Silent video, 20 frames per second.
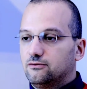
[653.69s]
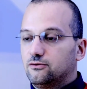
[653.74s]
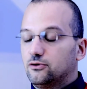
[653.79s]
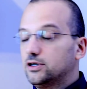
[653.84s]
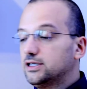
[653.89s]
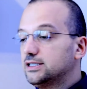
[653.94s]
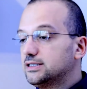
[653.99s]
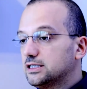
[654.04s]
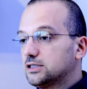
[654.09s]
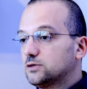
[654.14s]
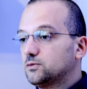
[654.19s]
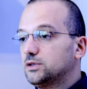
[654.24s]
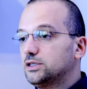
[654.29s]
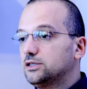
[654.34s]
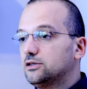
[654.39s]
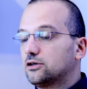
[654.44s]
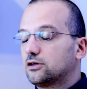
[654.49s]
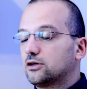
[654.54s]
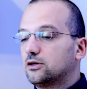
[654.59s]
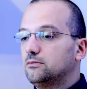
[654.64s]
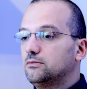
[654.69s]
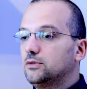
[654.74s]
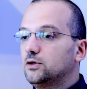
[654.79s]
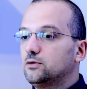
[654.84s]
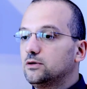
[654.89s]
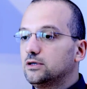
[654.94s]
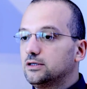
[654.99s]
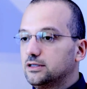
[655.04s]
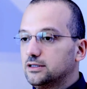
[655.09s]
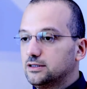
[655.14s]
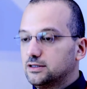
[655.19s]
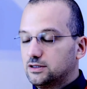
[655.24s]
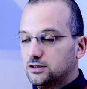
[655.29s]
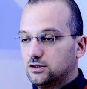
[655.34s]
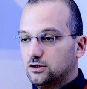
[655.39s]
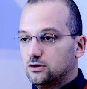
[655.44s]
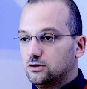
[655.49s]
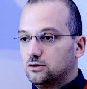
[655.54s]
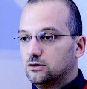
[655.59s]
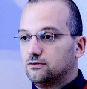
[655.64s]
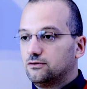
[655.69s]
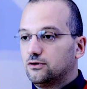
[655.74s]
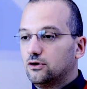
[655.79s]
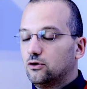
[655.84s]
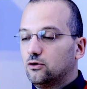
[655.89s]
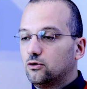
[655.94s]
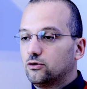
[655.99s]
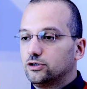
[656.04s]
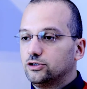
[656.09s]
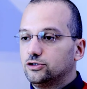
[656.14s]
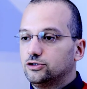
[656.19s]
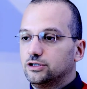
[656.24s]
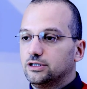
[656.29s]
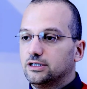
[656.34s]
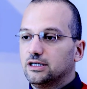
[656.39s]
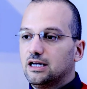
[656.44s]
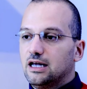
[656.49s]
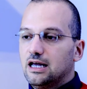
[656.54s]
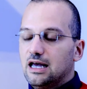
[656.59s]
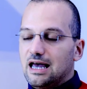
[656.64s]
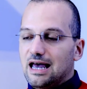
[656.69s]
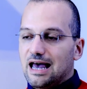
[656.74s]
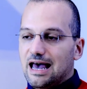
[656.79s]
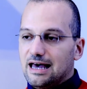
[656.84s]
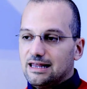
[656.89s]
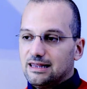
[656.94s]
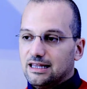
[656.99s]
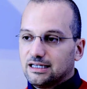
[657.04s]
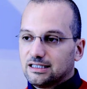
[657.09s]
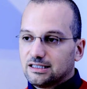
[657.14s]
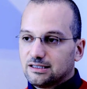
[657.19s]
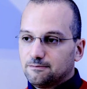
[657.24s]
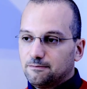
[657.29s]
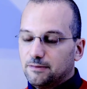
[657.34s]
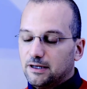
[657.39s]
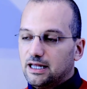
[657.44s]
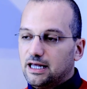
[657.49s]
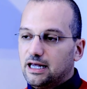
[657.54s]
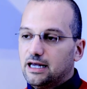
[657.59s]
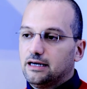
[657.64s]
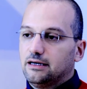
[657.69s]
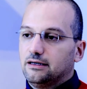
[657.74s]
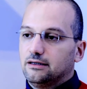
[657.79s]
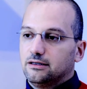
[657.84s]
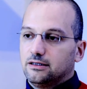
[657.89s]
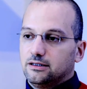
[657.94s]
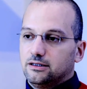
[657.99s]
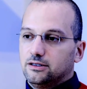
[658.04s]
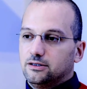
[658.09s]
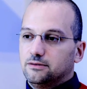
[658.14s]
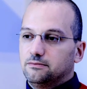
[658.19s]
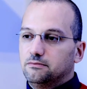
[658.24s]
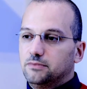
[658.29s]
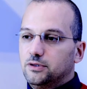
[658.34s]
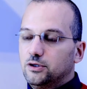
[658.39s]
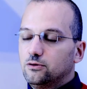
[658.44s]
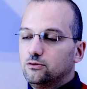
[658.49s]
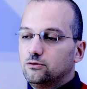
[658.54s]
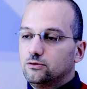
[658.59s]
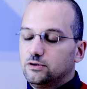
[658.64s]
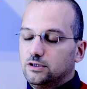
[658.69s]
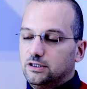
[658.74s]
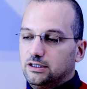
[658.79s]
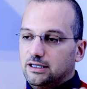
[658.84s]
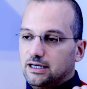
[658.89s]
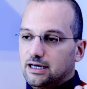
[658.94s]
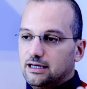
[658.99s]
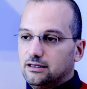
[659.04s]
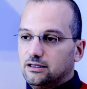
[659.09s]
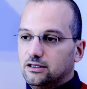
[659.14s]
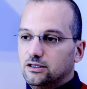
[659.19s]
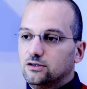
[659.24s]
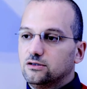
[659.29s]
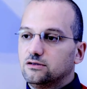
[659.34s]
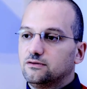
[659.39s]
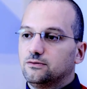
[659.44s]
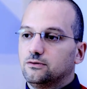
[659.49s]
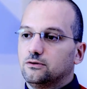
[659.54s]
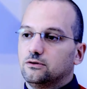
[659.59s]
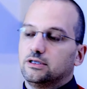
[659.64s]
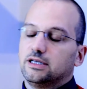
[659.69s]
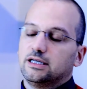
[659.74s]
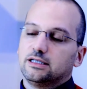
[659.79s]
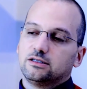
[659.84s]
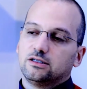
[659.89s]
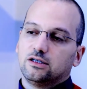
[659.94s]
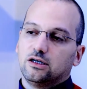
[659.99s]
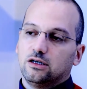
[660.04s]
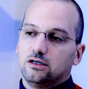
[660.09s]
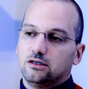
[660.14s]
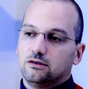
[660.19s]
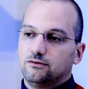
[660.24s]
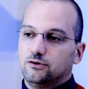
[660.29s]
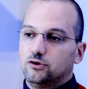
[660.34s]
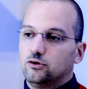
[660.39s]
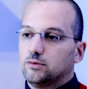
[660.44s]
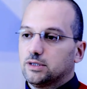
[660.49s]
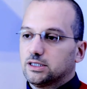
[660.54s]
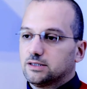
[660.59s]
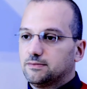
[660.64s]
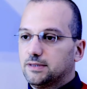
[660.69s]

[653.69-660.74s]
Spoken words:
for instance, with their communities of origin, and explain the beauty and the usefulness of human